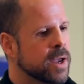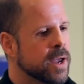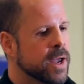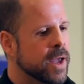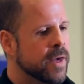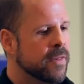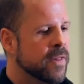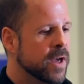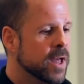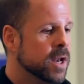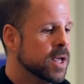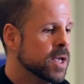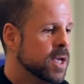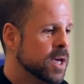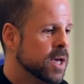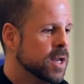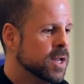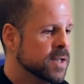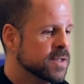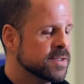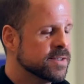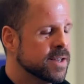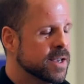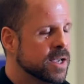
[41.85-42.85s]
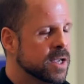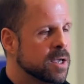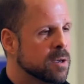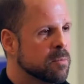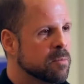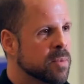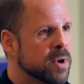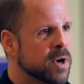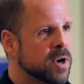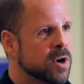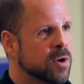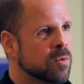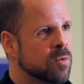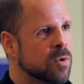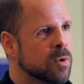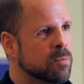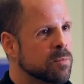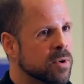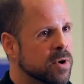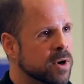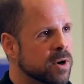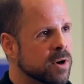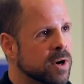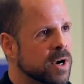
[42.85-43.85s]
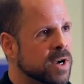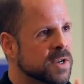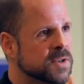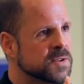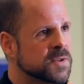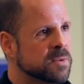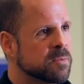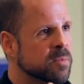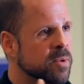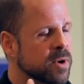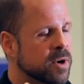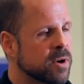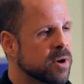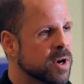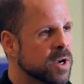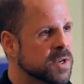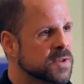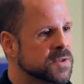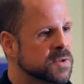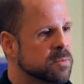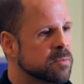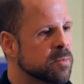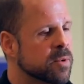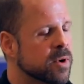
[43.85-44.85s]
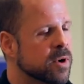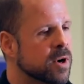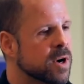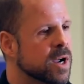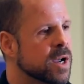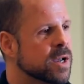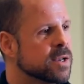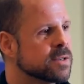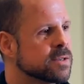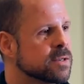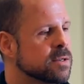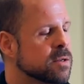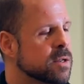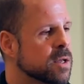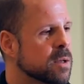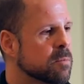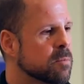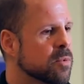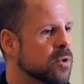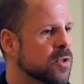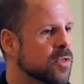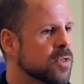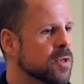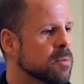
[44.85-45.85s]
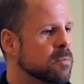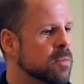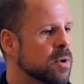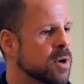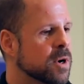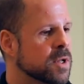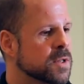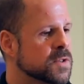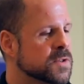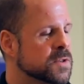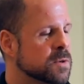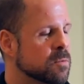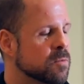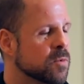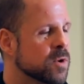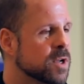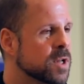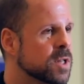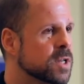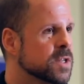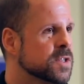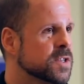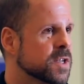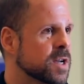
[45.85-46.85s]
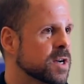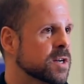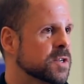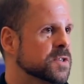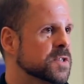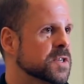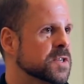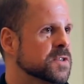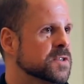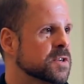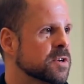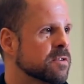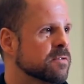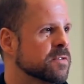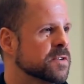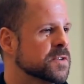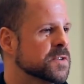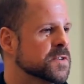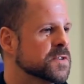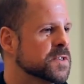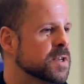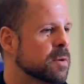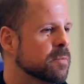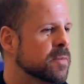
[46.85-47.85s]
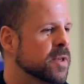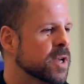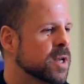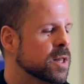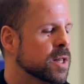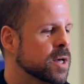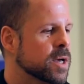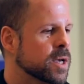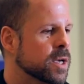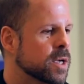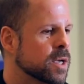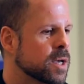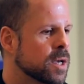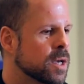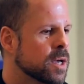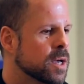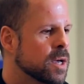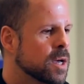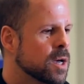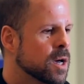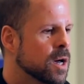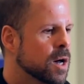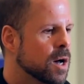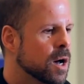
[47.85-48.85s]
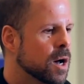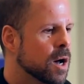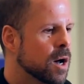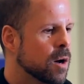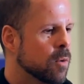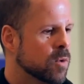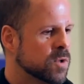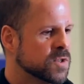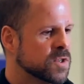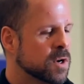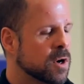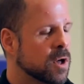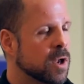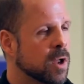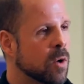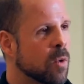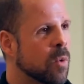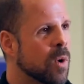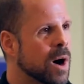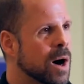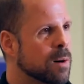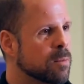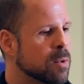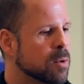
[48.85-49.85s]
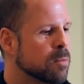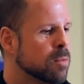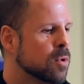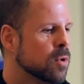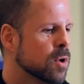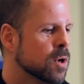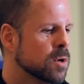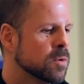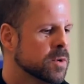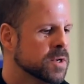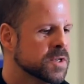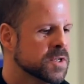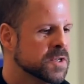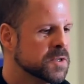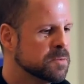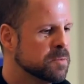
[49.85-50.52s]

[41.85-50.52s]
And then again, as they get better, we'll progress and progress and progress and put them on some really challenging surfaces, something like what's called a wobble board, which is